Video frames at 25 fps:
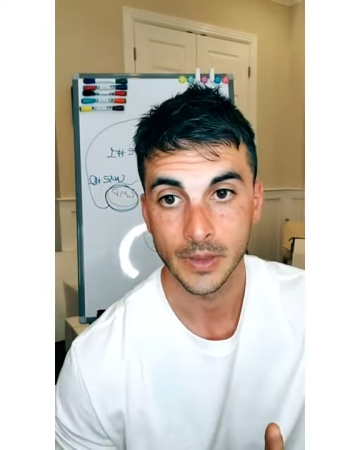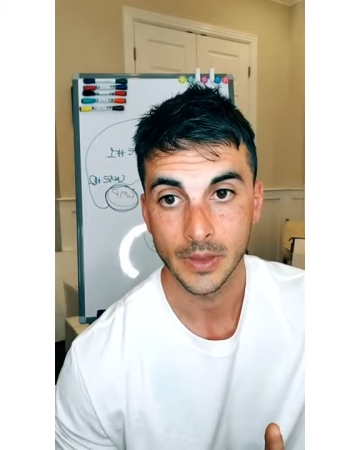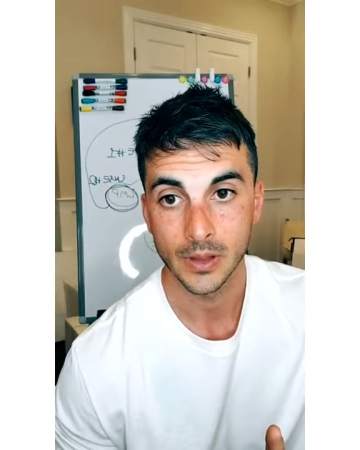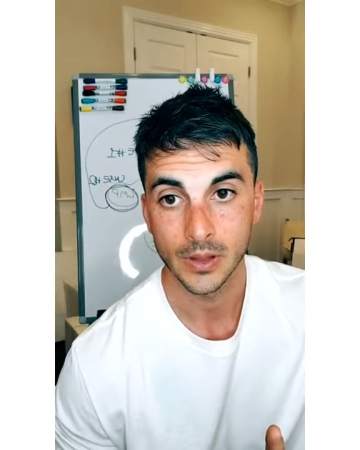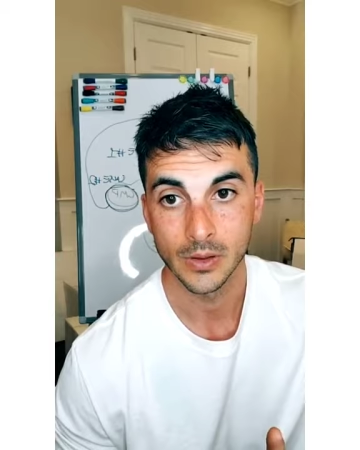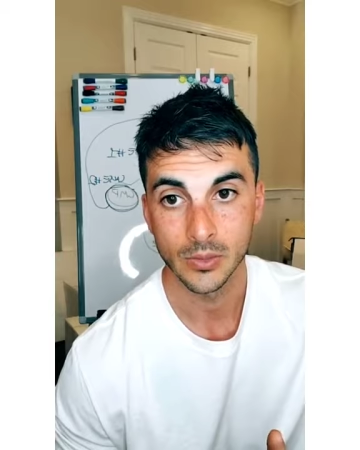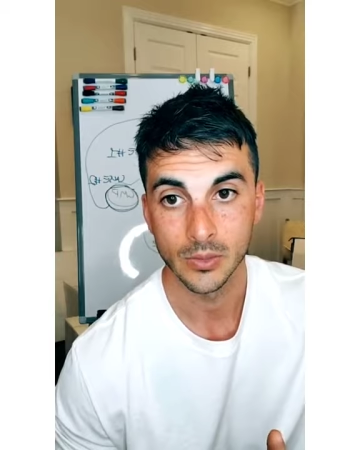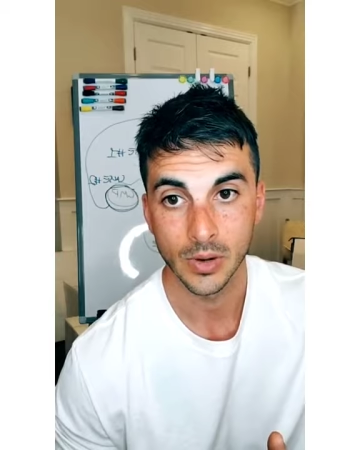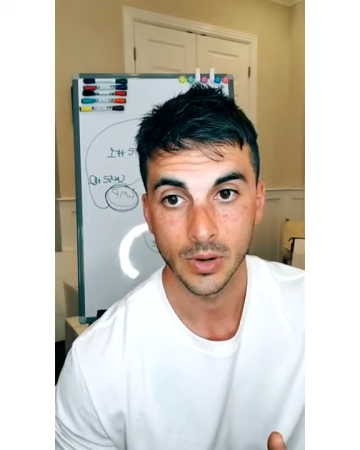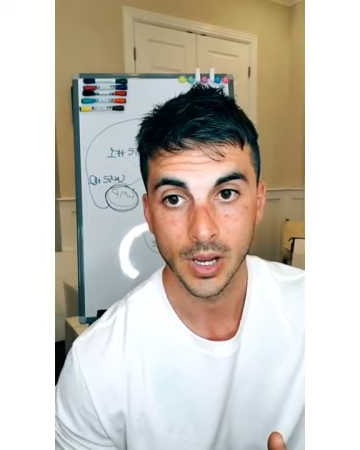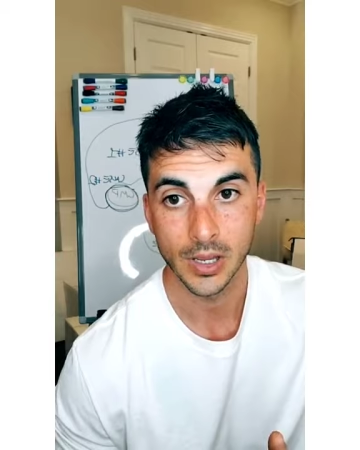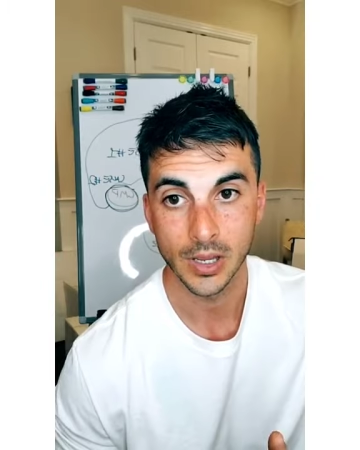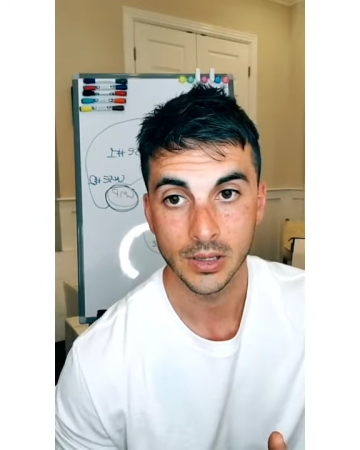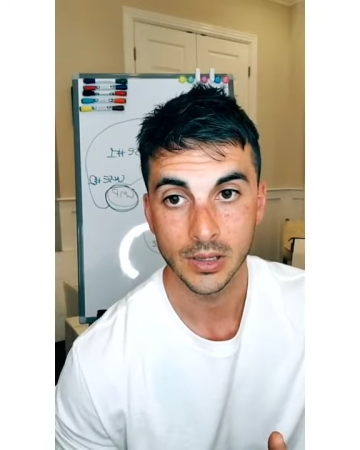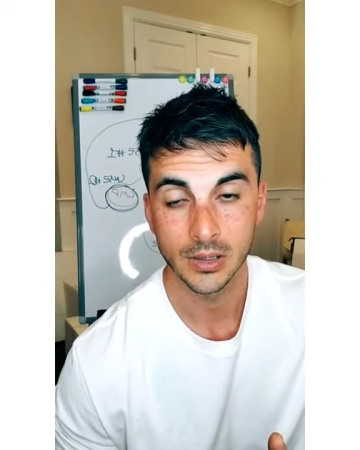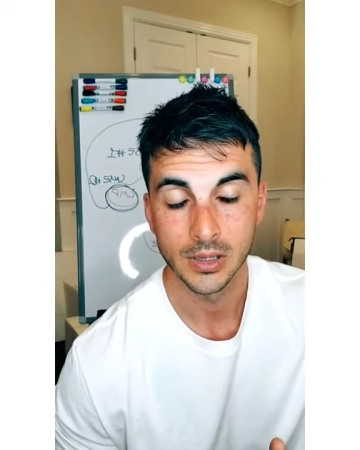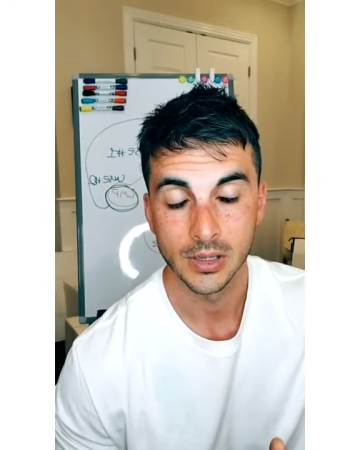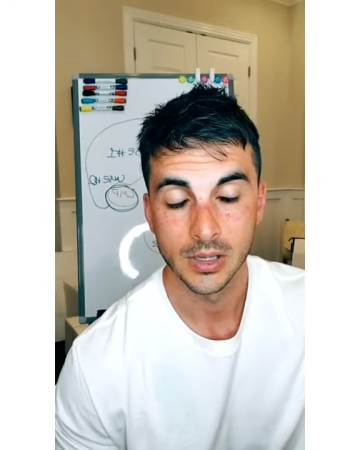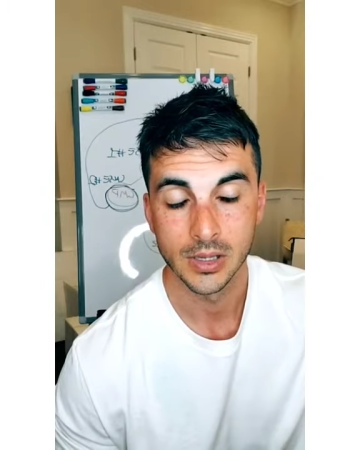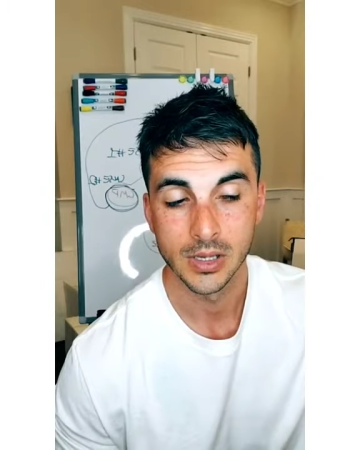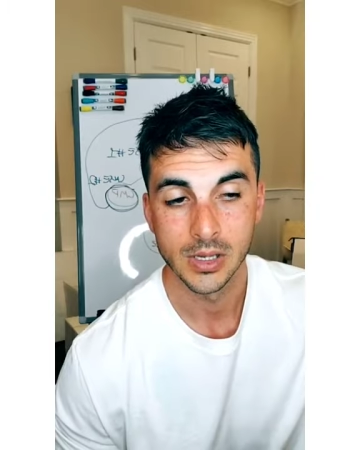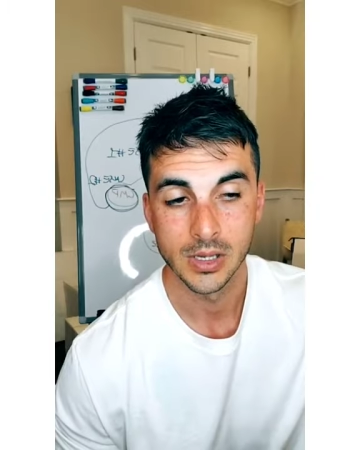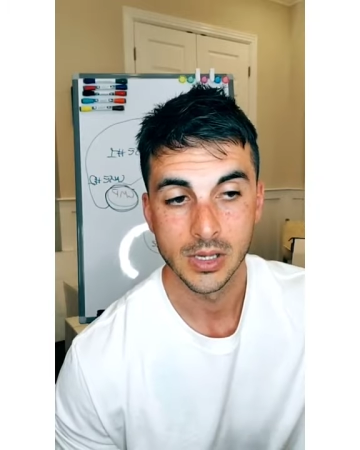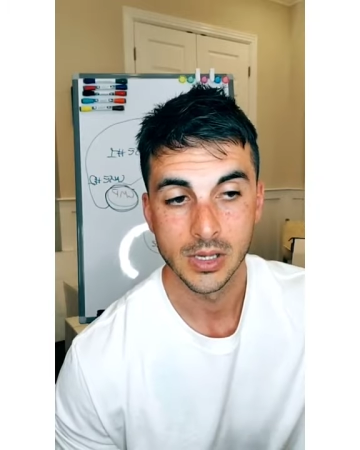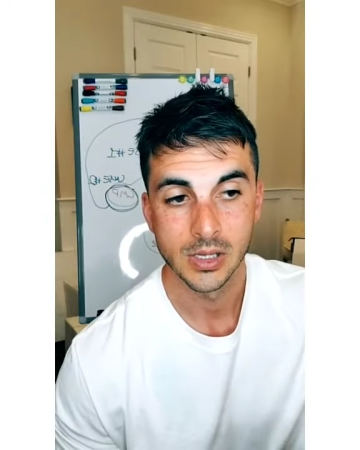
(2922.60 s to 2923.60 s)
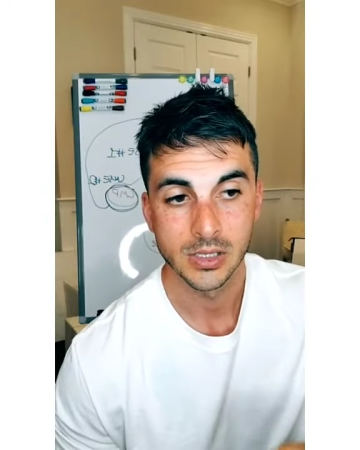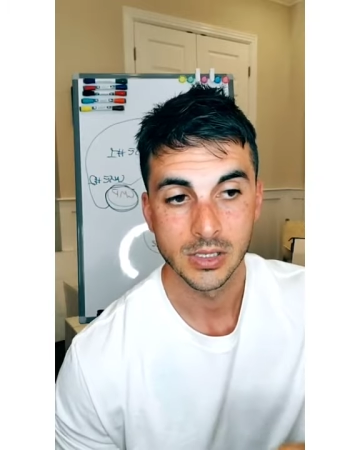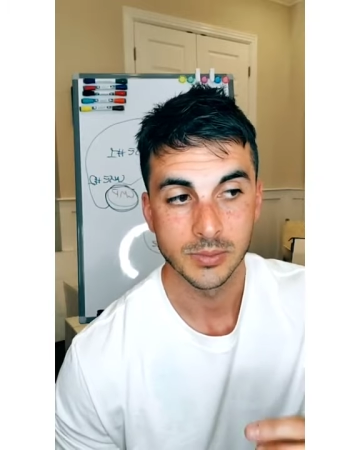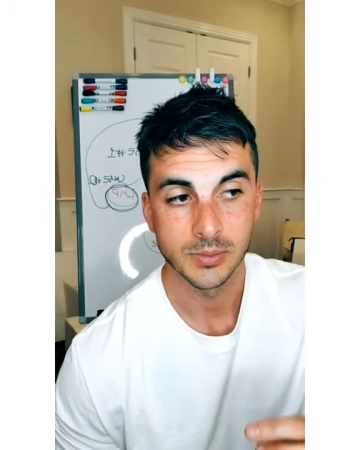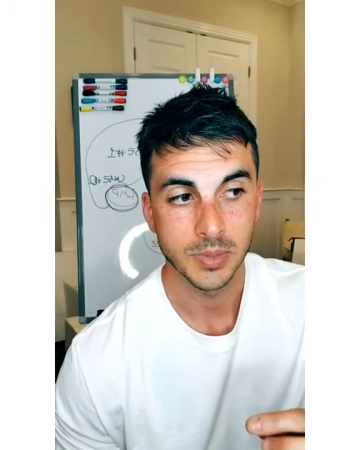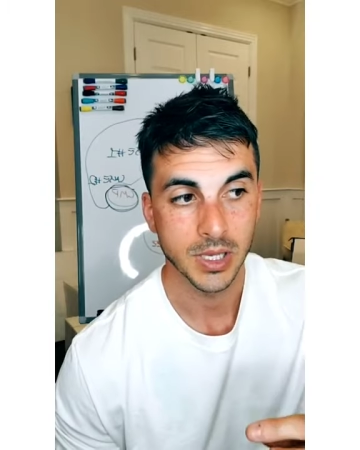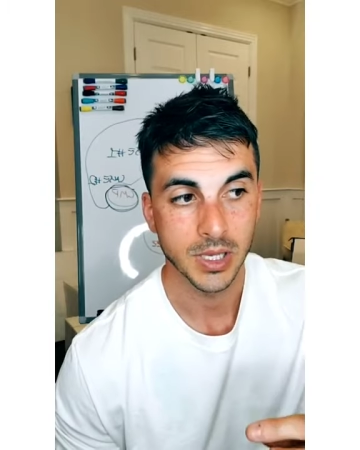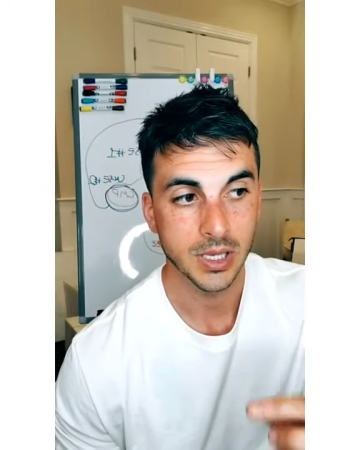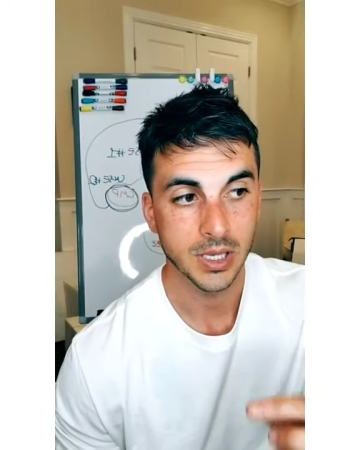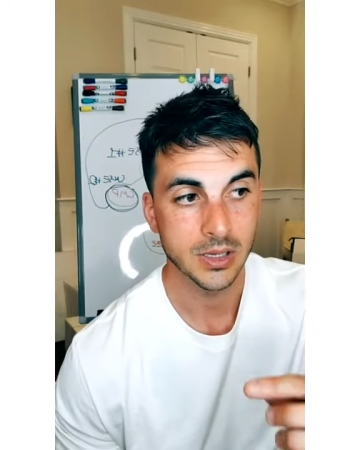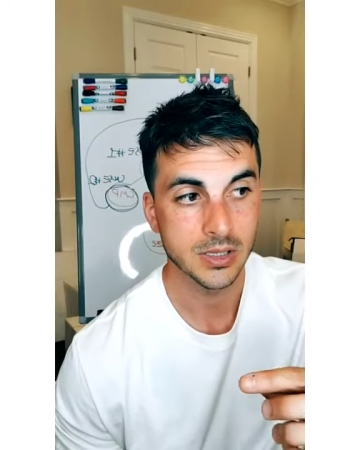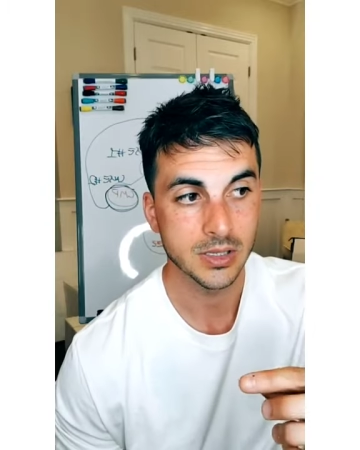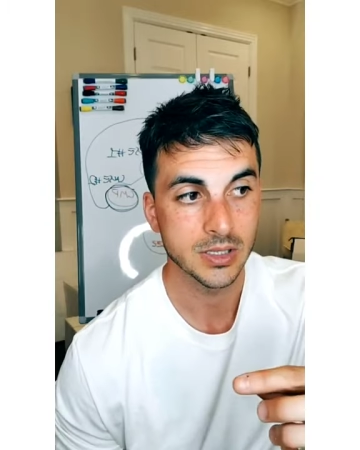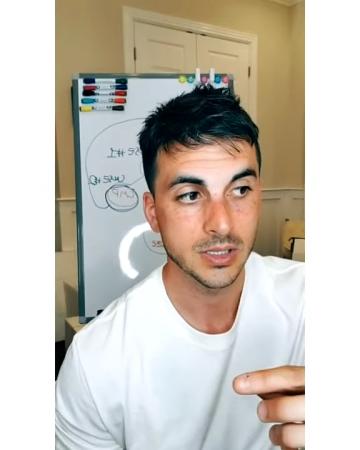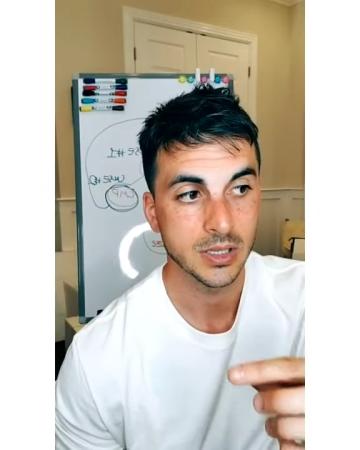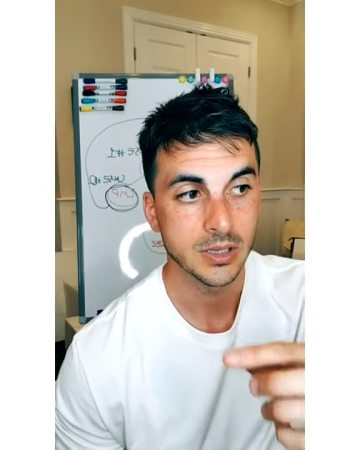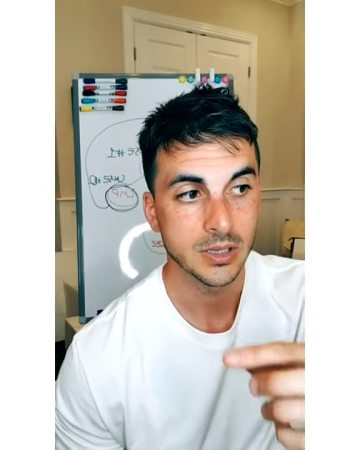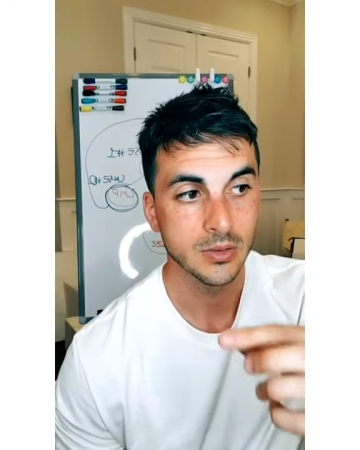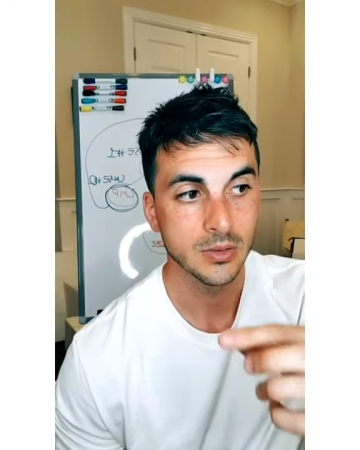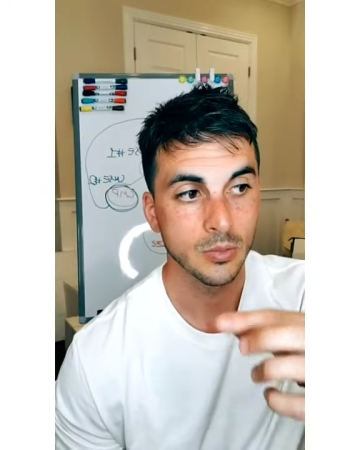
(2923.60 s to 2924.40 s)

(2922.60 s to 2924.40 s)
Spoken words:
right? Because